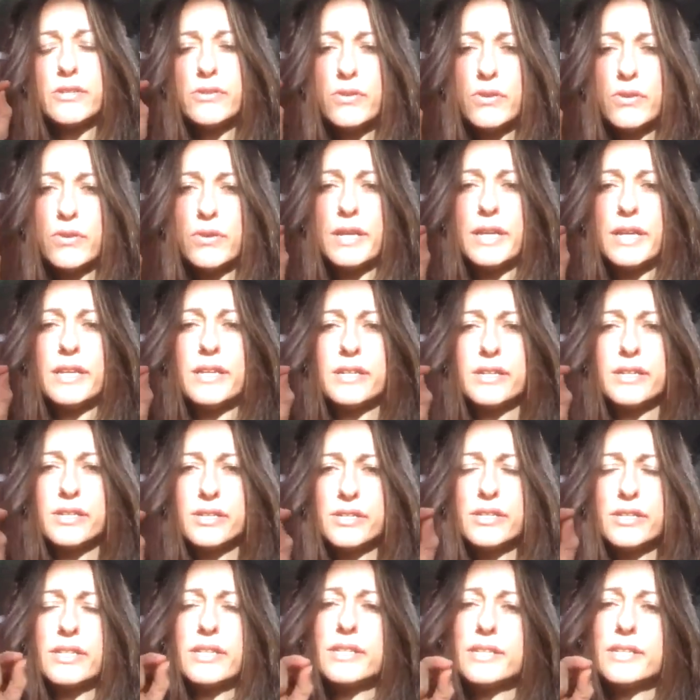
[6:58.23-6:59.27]
not in a
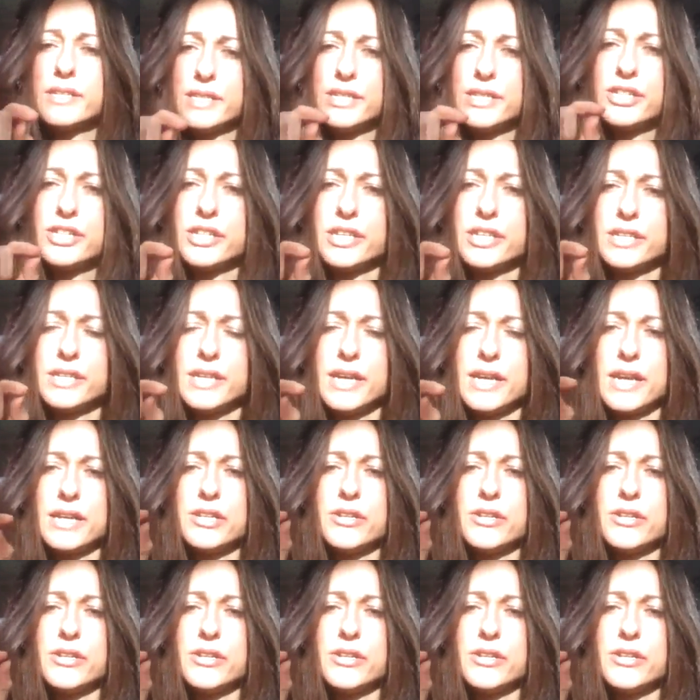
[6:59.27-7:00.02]
good condition